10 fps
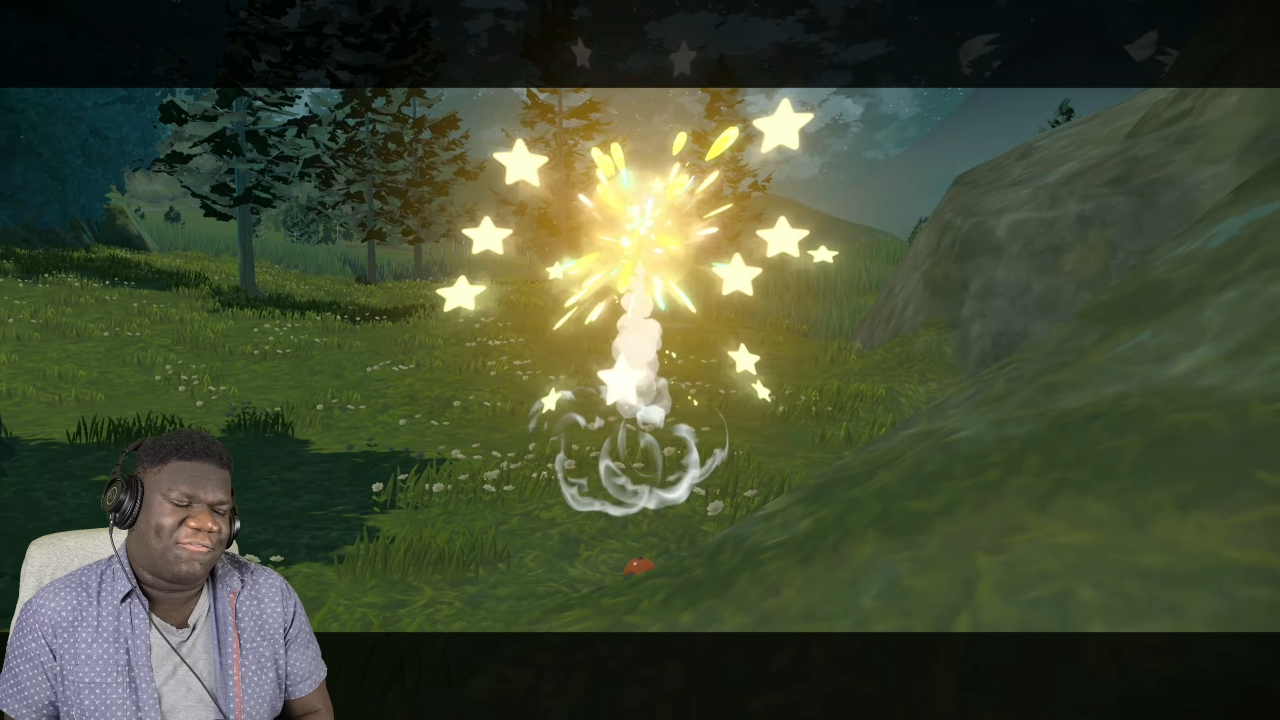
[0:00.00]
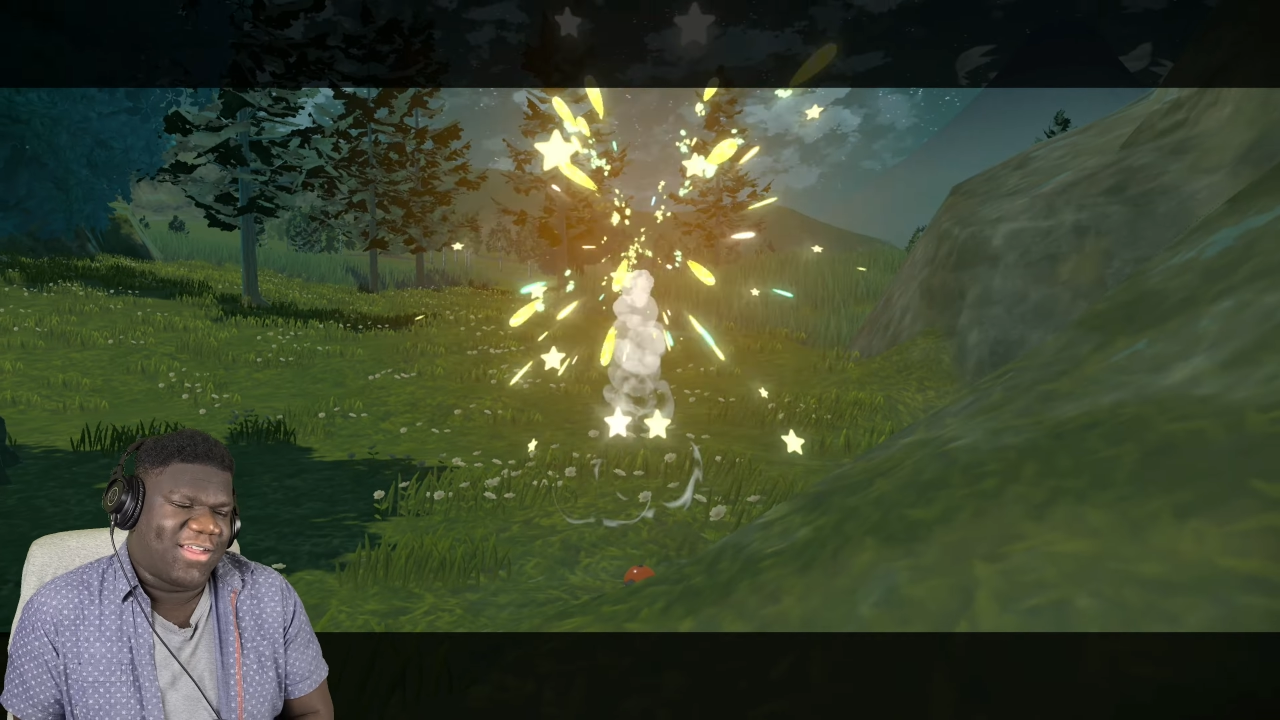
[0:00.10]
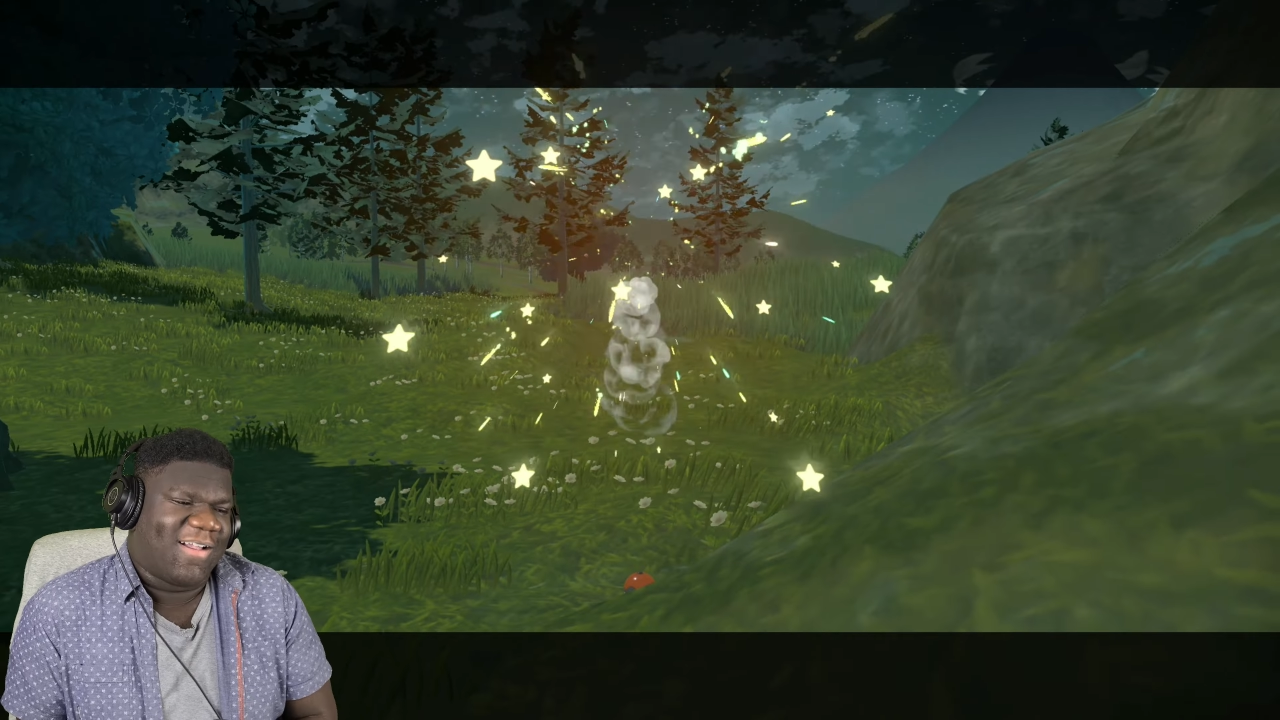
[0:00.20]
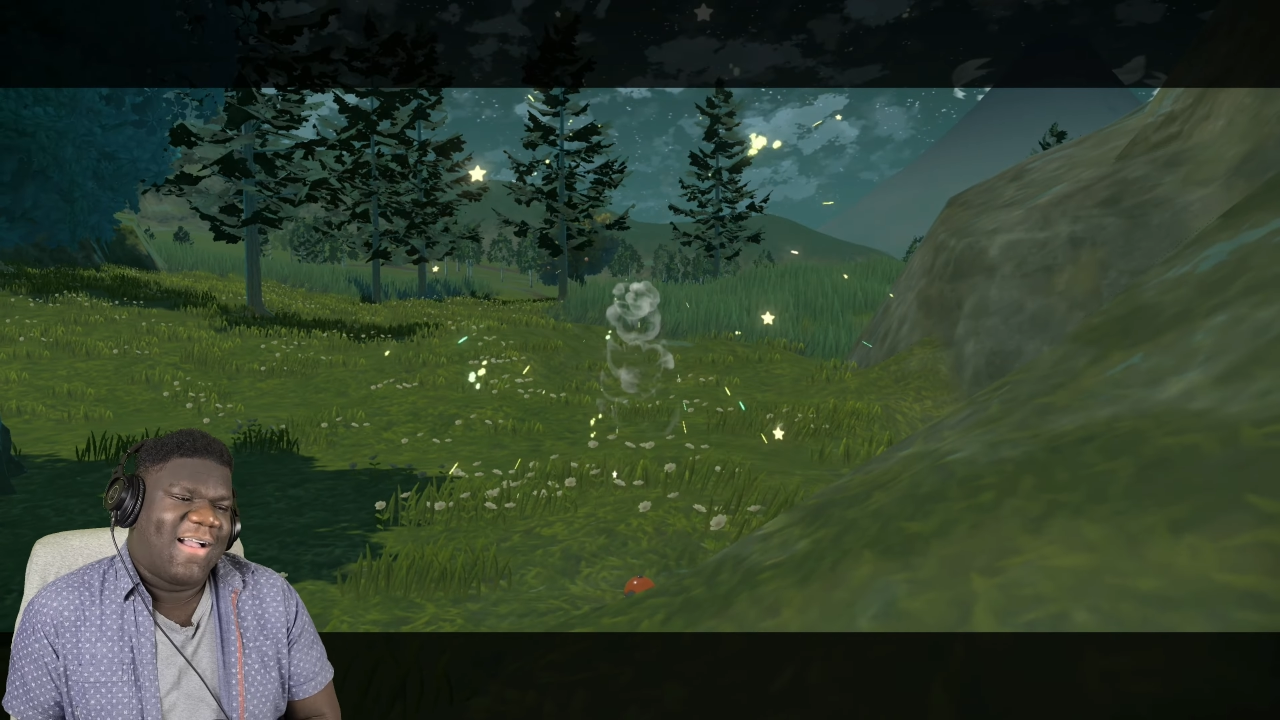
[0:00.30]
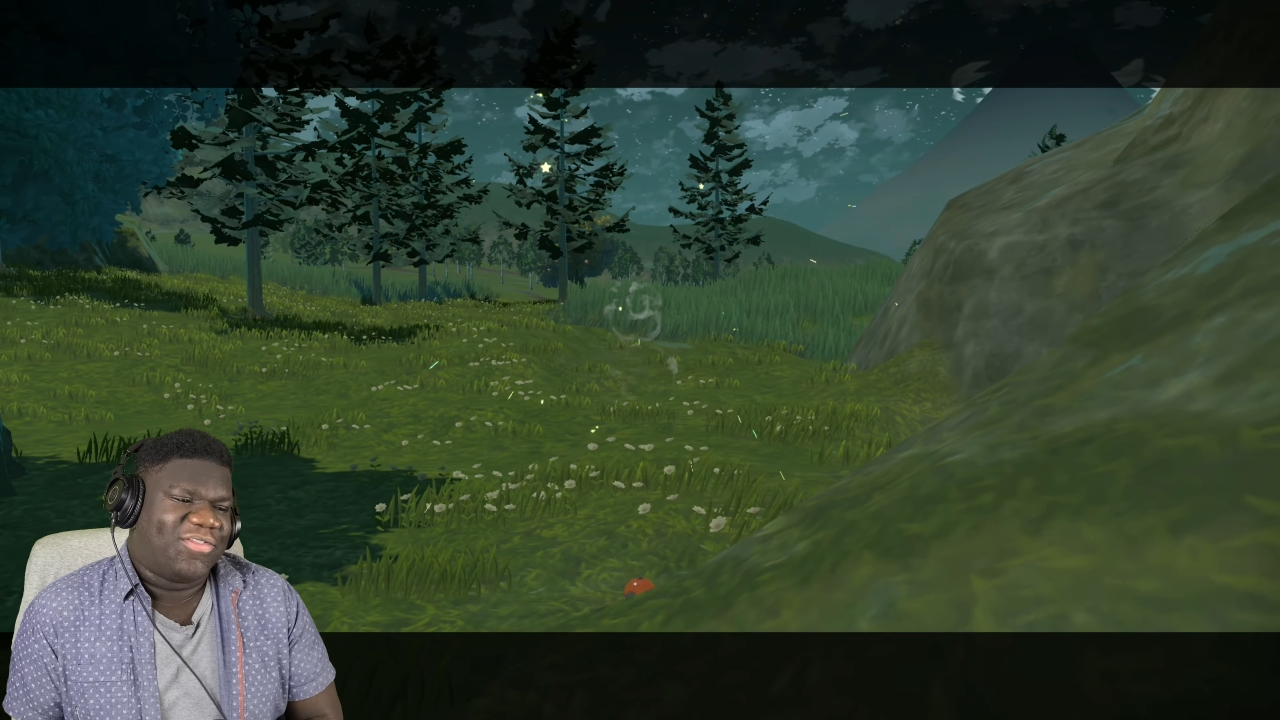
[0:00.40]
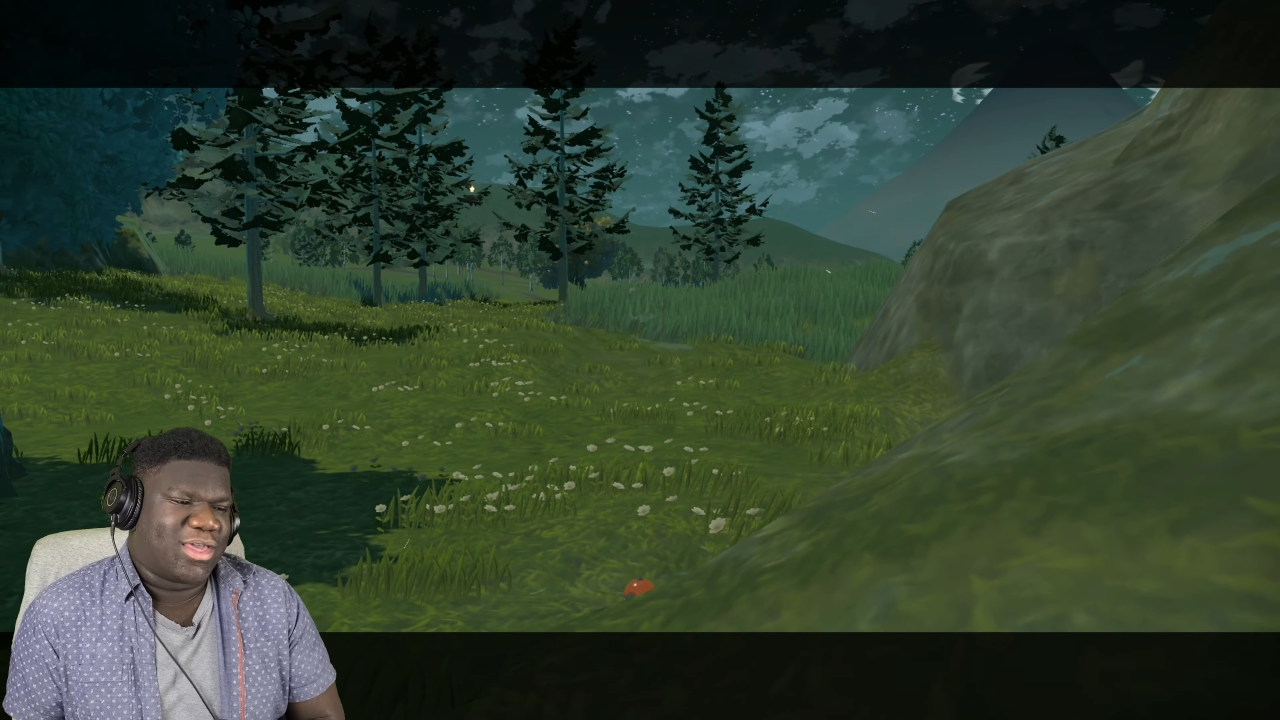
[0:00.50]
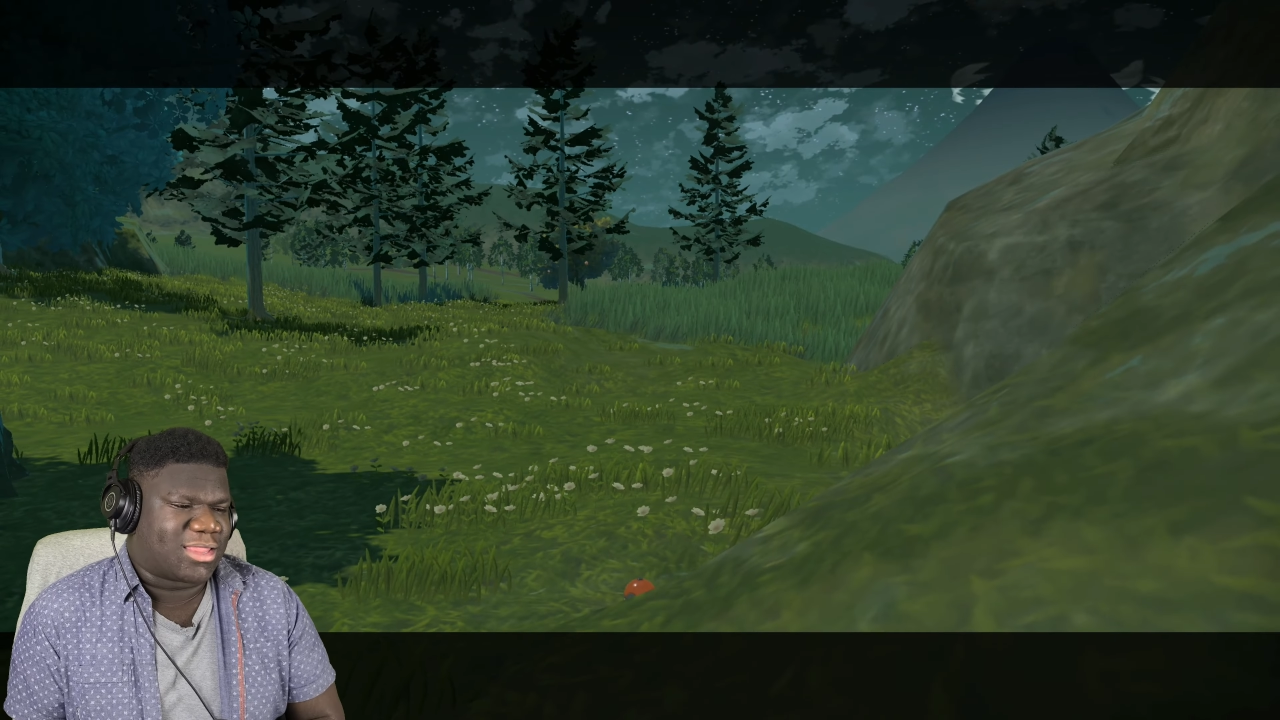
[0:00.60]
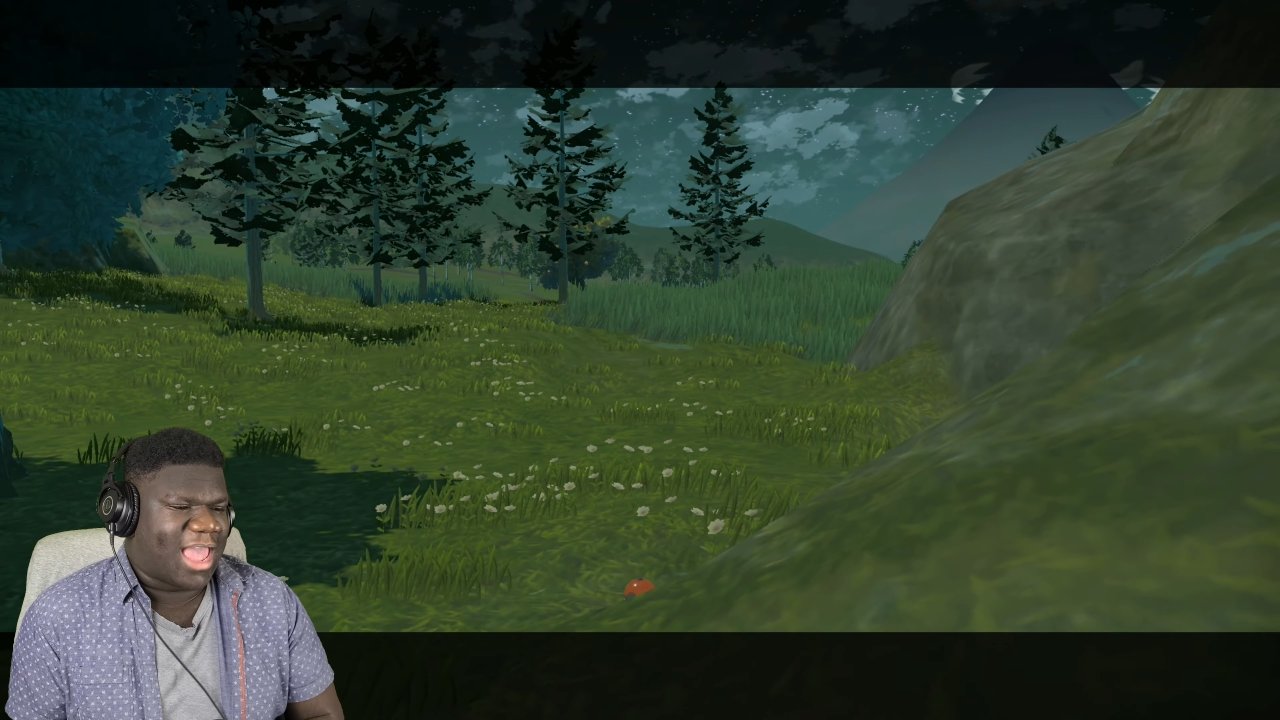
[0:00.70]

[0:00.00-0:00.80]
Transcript: feel this